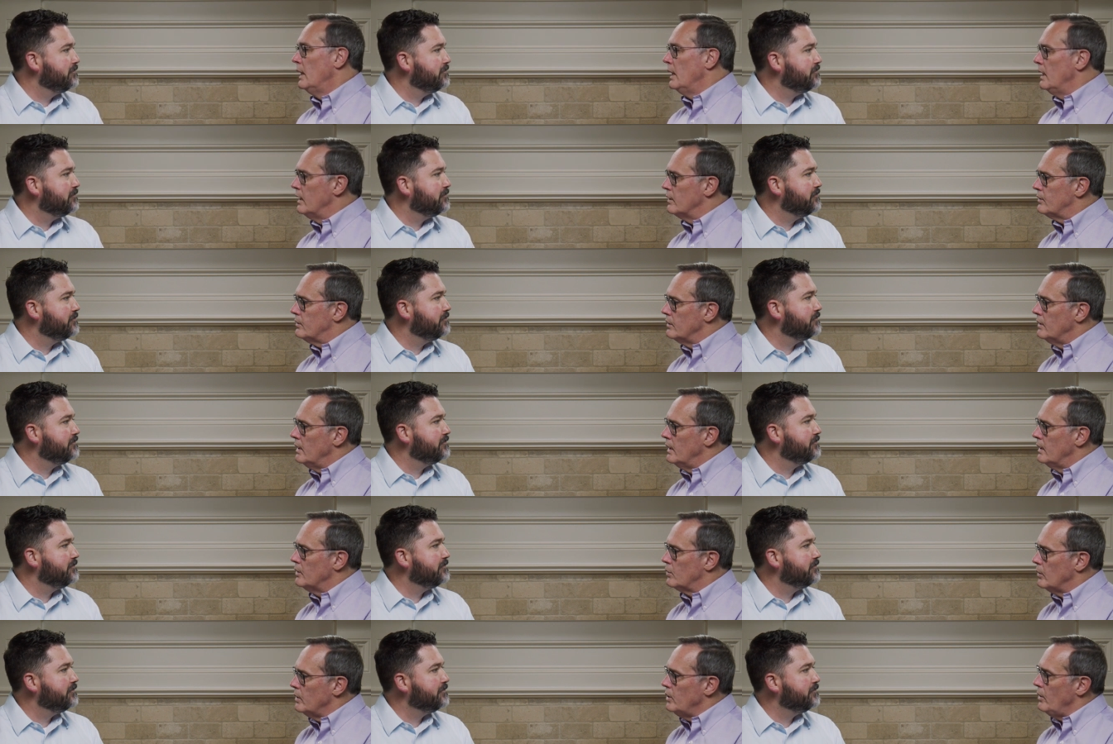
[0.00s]
Speaker 1: is,
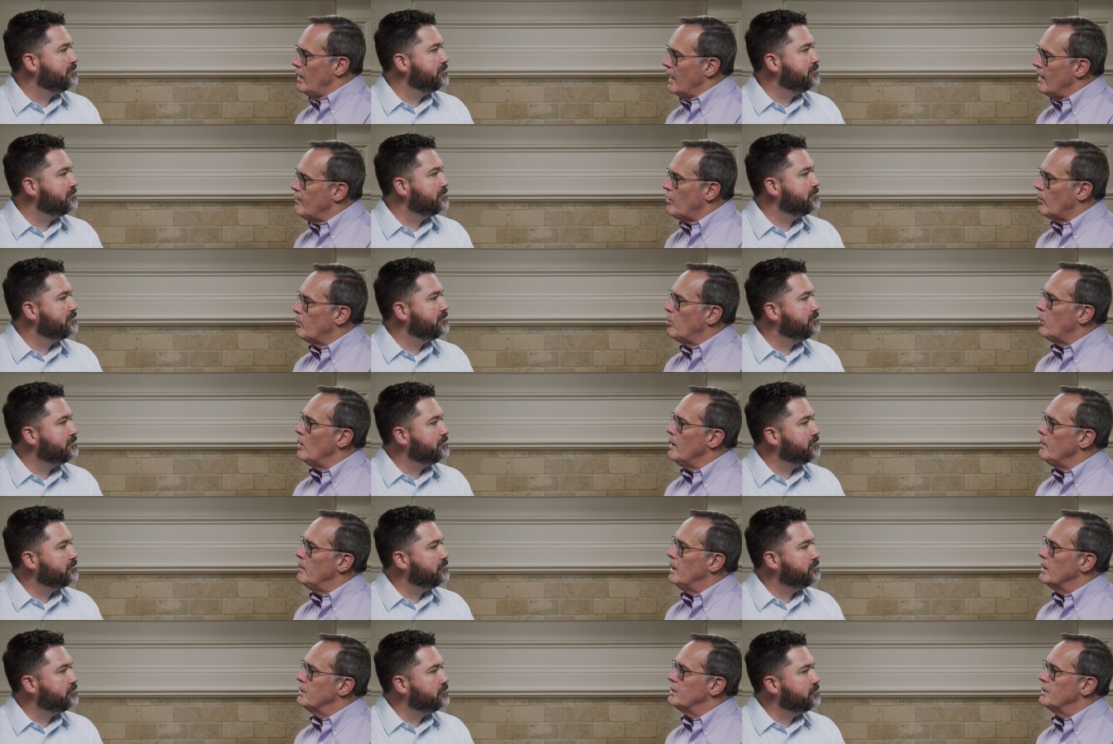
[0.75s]
is when you have a
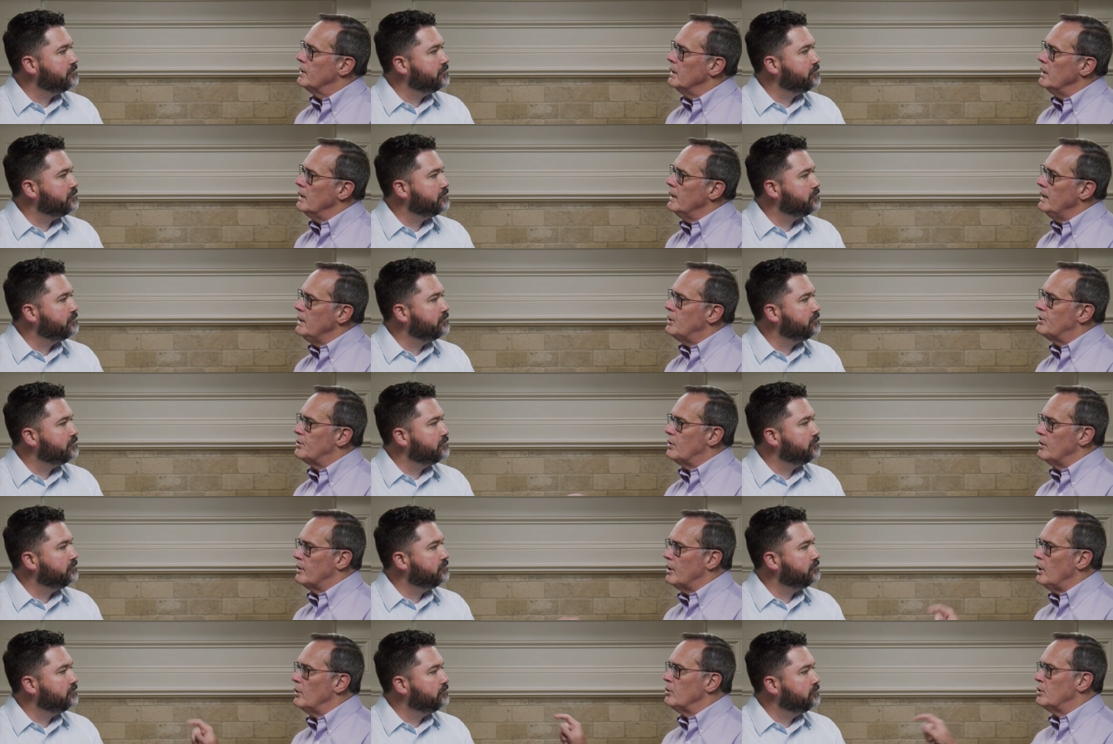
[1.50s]
premise that leads
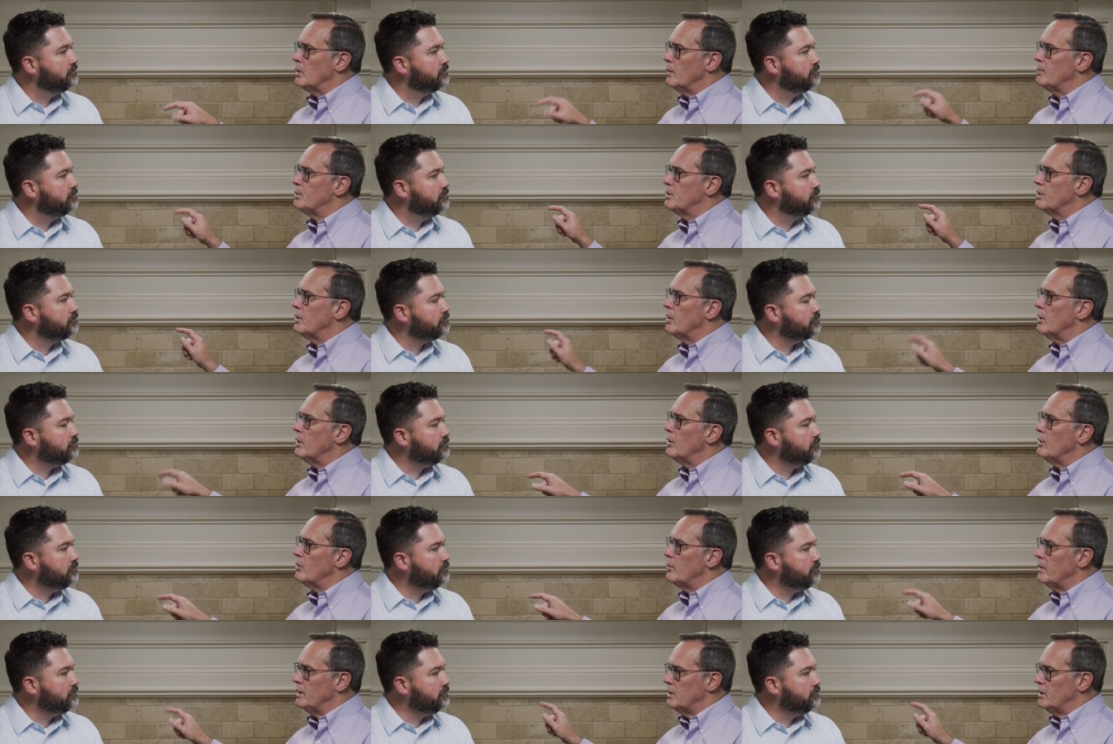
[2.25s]
to those absurd